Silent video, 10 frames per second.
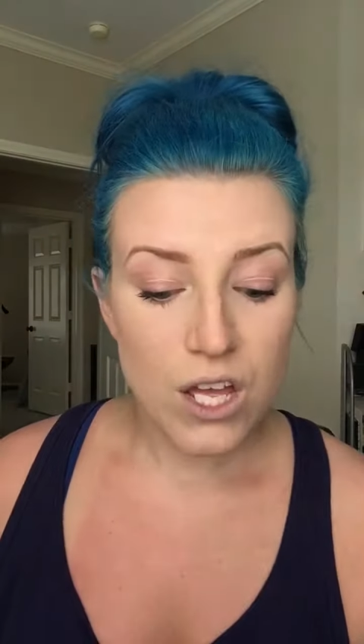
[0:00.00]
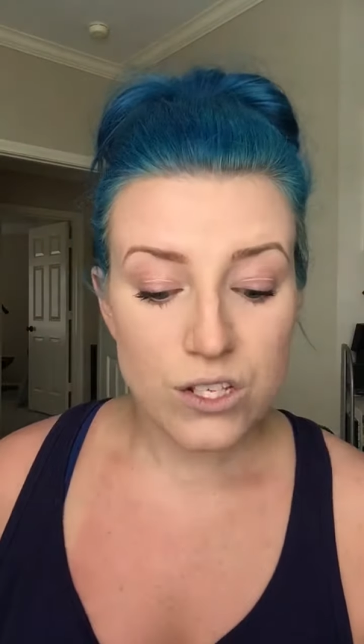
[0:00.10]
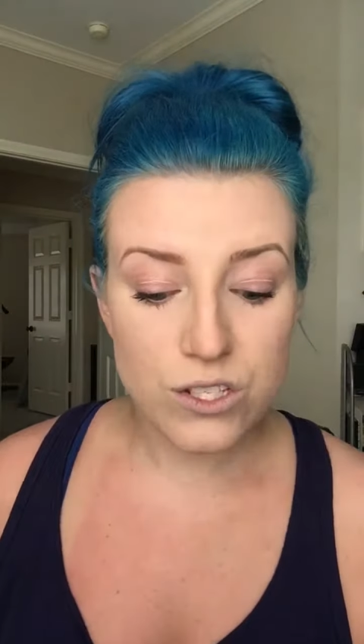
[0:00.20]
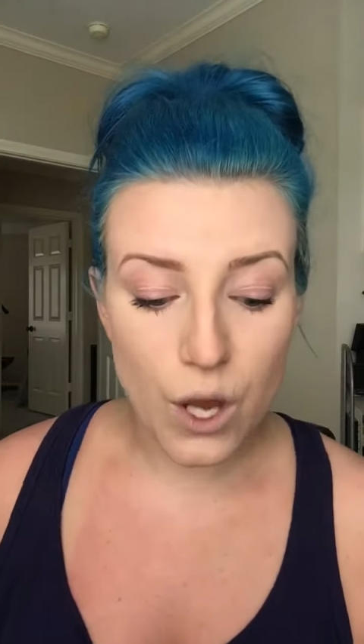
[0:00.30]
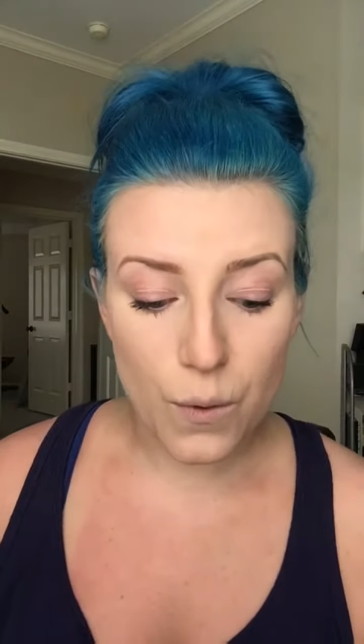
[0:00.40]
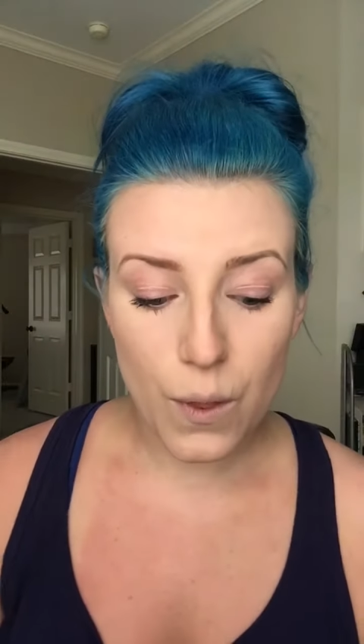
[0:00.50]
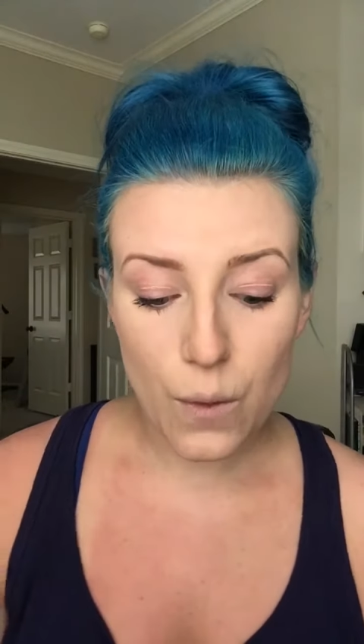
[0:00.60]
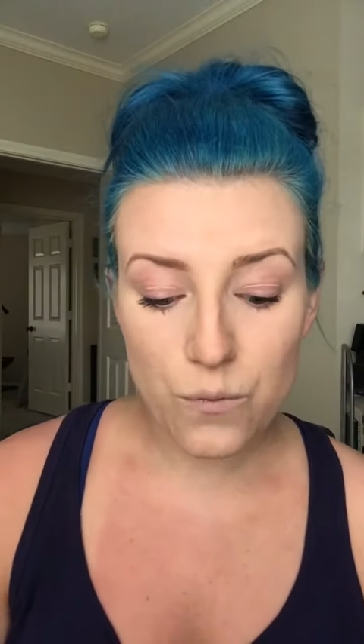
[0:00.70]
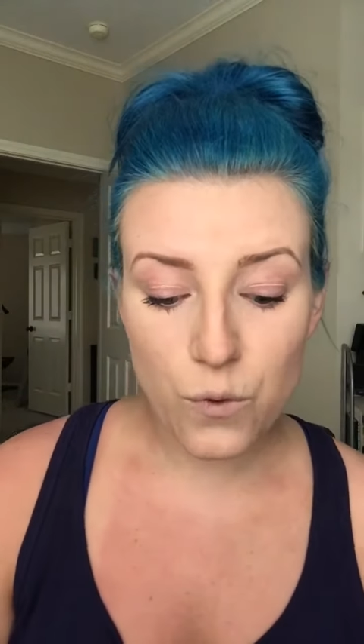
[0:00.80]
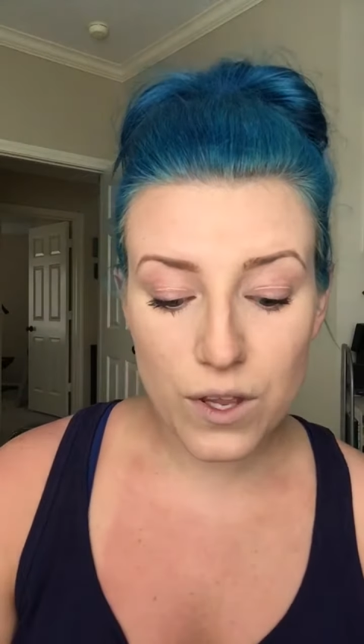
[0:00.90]
So
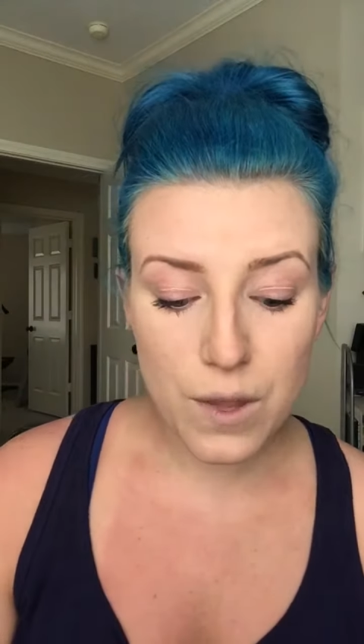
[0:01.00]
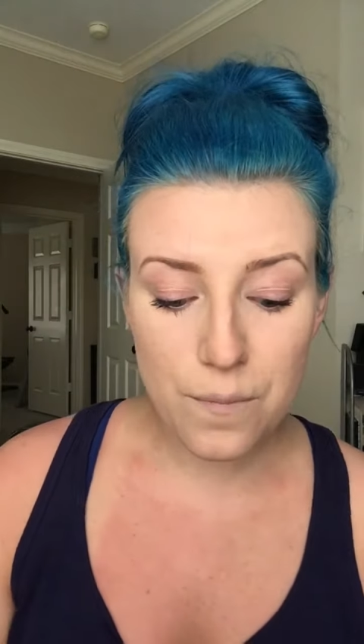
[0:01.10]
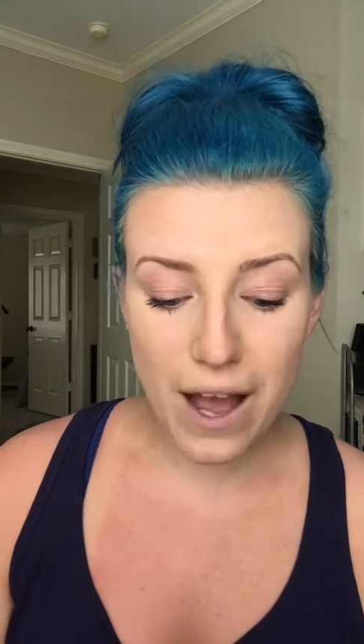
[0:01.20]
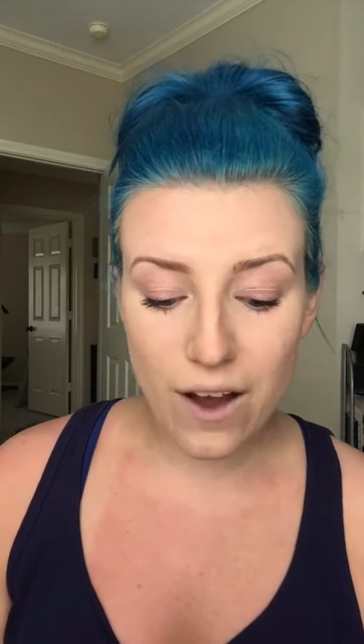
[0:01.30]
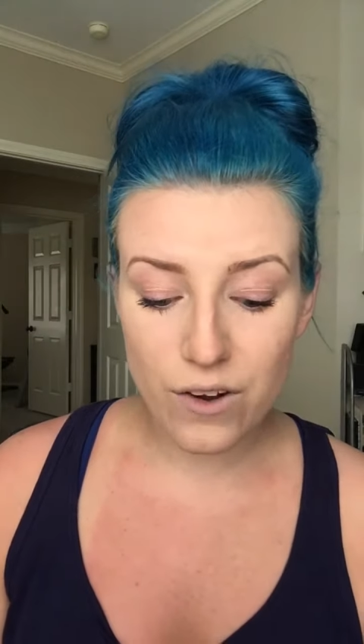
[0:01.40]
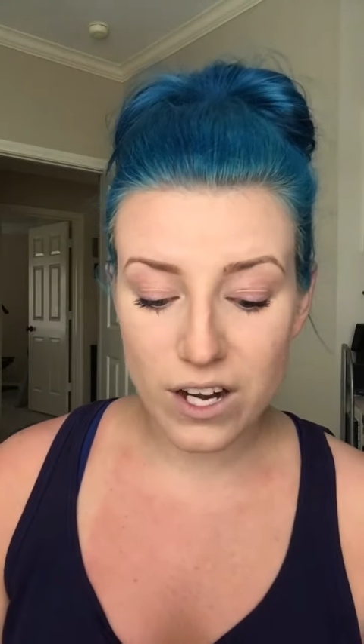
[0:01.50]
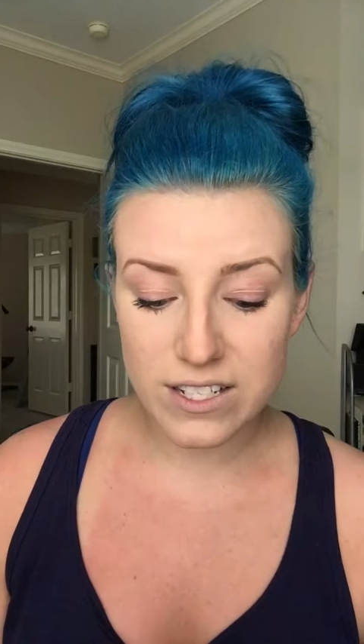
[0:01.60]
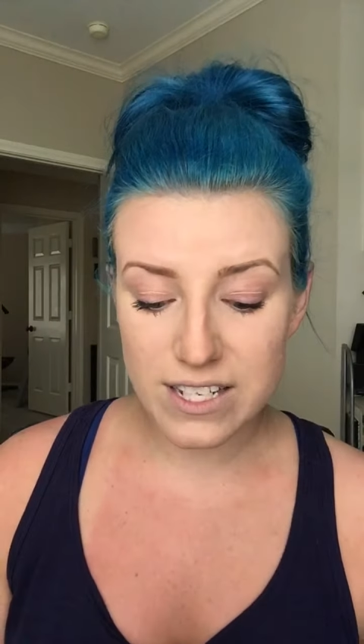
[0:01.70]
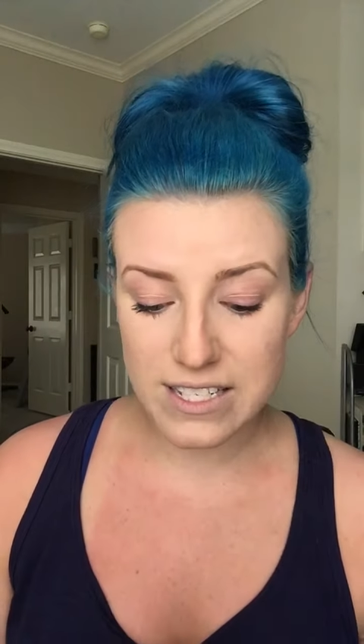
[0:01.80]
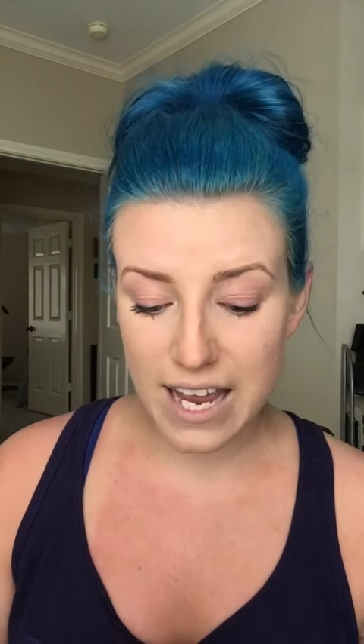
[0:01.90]
for the powder,
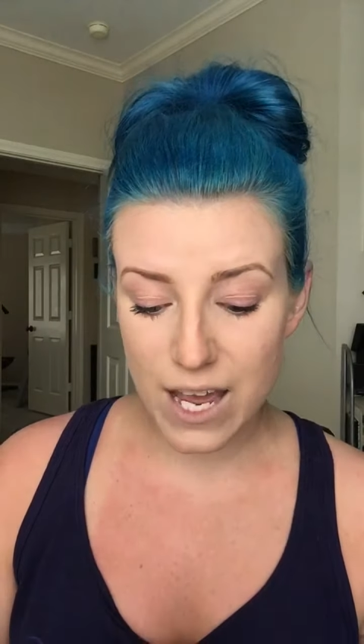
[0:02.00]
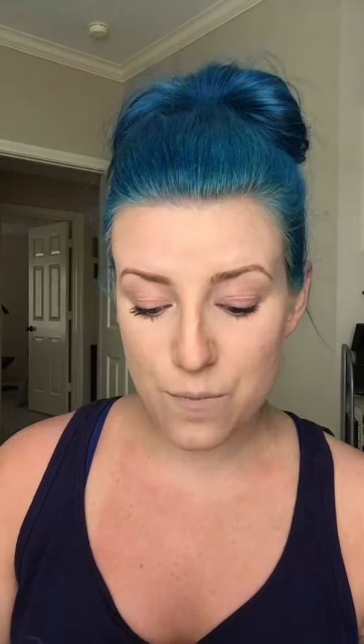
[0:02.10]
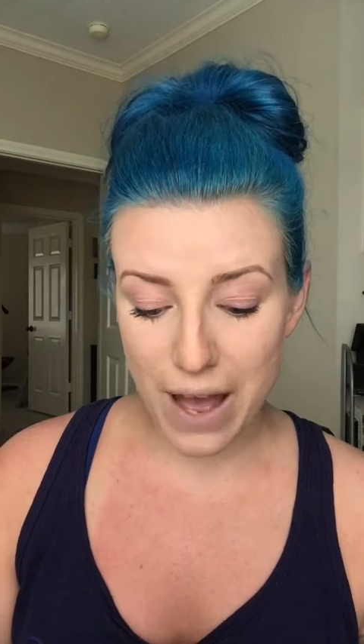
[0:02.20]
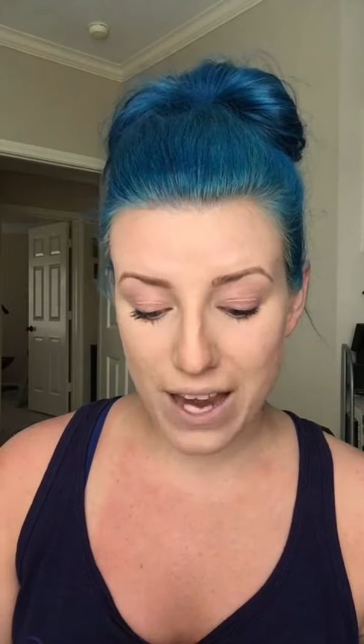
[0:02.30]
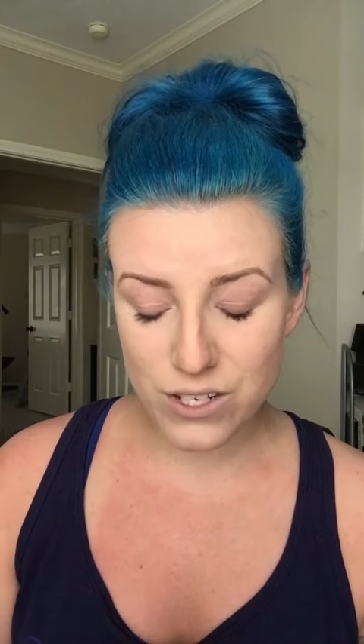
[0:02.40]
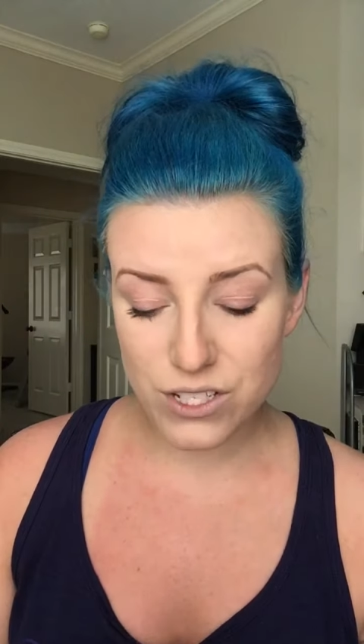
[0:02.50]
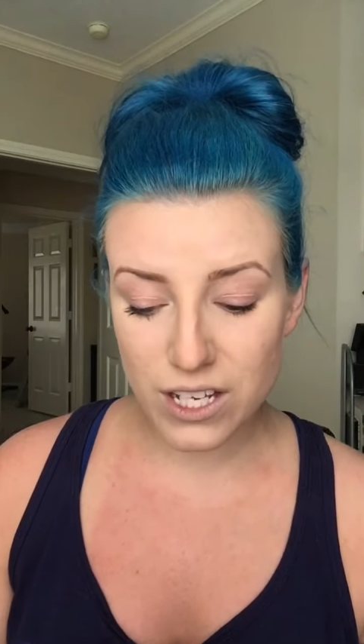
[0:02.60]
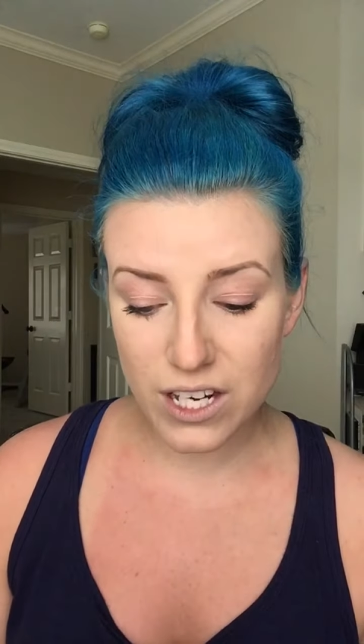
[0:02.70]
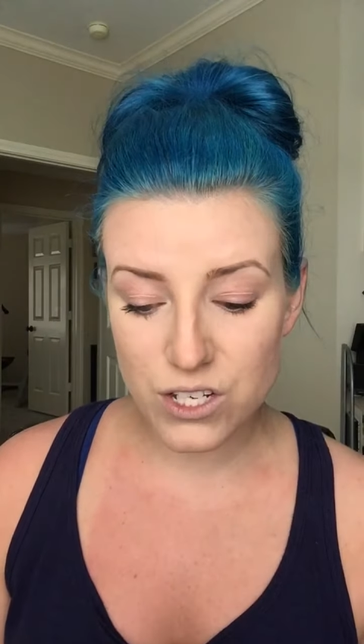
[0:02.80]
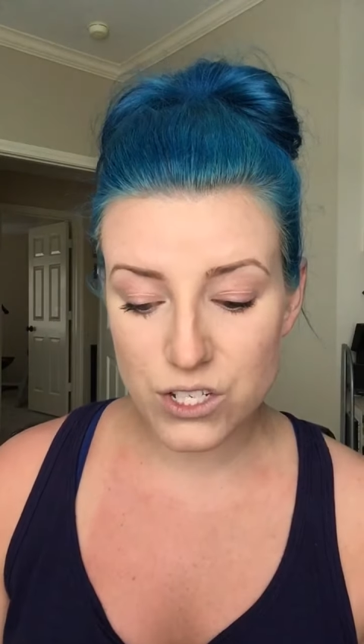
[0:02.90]
today I'm actually
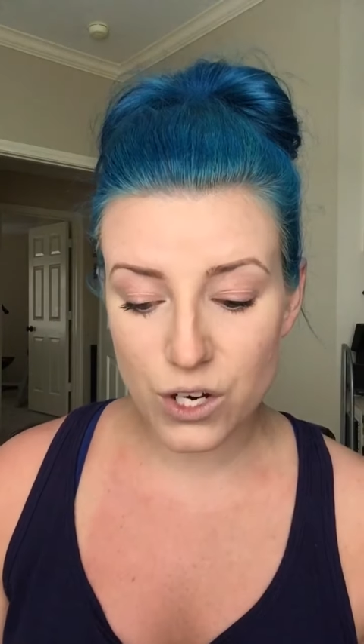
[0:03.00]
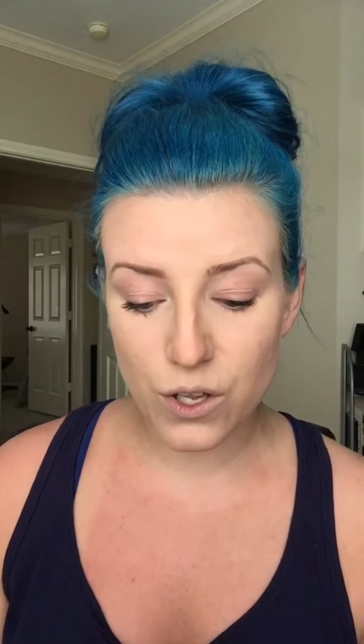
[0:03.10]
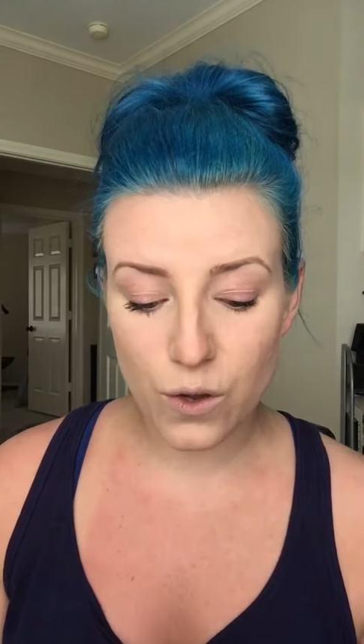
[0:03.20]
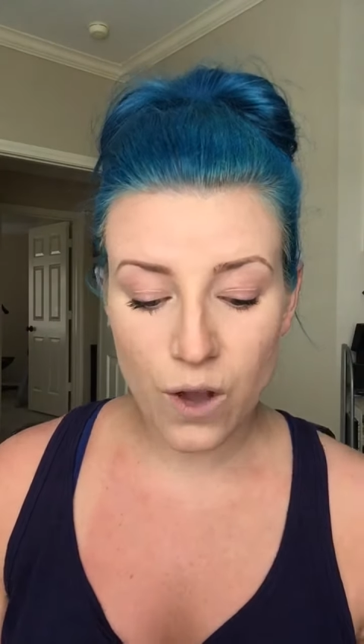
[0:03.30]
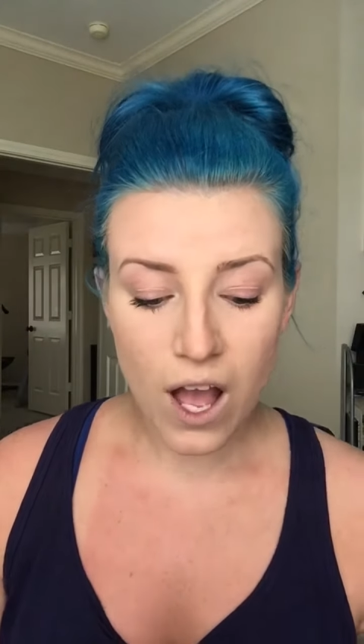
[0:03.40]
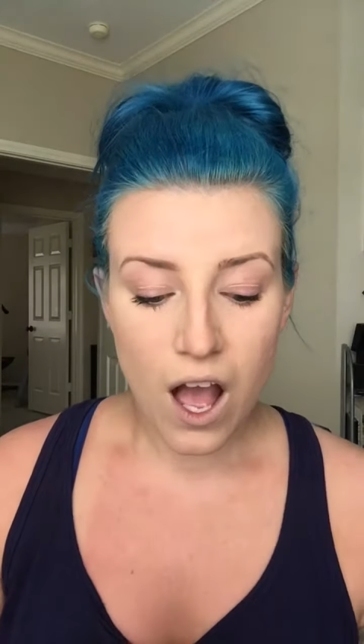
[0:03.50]
going to show you